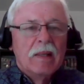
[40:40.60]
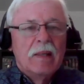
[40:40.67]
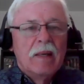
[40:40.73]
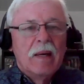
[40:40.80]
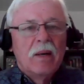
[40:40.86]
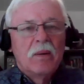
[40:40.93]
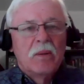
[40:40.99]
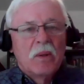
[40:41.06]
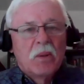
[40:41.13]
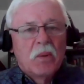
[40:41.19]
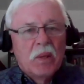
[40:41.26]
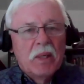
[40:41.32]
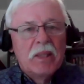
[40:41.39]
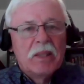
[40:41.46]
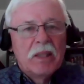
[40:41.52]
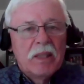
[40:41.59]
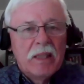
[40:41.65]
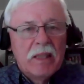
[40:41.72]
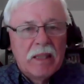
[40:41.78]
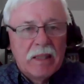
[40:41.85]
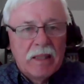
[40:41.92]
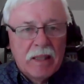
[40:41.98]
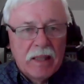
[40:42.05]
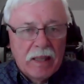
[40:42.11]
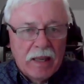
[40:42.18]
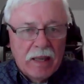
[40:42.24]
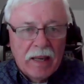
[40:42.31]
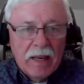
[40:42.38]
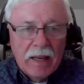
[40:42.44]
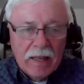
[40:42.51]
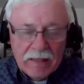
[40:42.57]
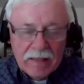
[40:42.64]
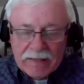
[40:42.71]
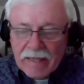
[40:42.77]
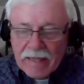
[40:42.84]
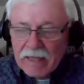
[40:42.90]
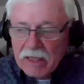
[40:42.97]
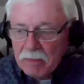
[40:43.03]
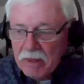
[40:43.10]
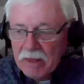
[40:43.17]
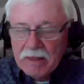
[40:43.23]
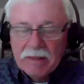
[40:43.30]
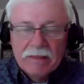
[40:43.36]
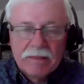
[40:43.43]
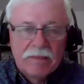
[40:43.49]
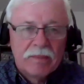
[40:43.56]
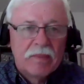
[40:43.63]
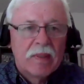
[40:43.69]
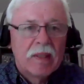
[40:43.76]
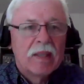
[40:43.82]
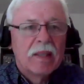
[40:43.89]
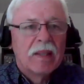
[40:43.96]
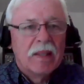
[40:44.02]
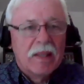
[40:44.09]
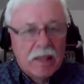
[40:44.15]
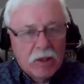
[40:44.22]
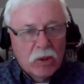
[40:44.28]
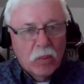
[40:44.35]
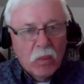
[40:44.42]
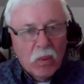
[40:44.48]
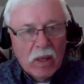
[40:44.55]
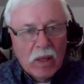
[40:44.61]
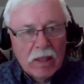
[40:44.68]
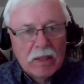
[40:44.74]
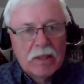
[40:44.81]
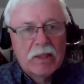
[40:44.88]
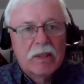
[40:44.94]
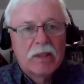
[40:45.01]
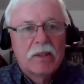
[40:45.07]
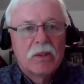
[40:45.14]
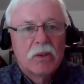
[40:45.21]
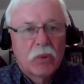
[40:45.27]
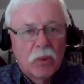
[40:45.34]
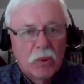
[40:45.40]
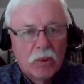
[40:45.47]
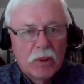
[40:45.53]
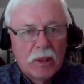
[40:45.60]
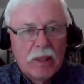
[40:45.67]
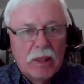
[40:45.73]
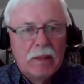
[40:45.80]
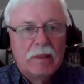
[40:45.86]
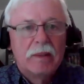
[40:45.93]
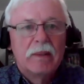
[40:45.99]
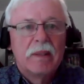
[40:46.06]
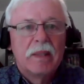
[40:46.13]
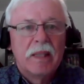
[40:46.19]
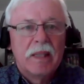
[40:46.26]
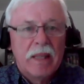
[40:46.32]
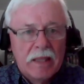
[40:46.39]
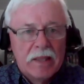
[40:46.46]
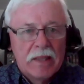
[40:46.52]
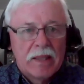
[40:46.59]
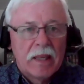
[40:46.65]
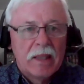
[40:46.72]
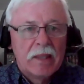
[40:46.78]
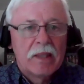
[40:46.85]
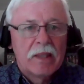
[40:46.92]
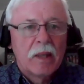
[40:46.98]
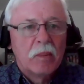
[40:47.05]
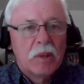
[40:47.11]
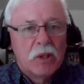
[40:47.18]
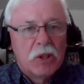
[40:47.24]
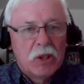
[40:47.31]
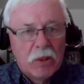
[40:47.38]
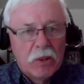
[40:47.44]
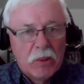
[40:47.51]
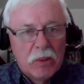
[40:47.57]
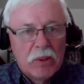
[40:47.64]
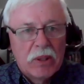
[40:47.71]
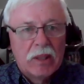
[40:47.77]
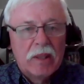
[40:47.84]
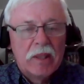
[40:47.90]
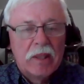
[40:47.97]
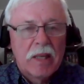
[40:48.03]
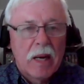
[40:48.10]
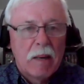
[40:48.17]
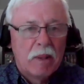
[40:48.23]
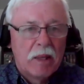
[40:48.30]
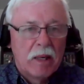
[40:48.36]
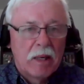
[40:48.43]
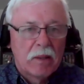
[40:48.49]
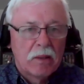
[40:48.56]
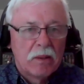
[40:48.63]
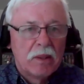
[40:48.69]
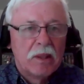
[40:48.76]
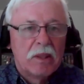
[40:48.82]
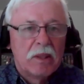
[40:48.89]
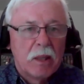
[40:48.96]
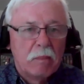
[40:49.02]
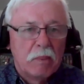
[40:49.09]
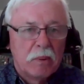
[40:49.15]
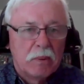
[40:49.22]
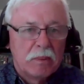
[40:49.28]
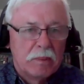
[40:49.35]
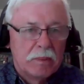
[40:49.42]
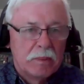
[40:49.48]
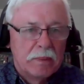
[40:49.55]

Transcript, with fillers: Now, according to the assessment, this was truly the incense that was used in the tabernacle or in the temple.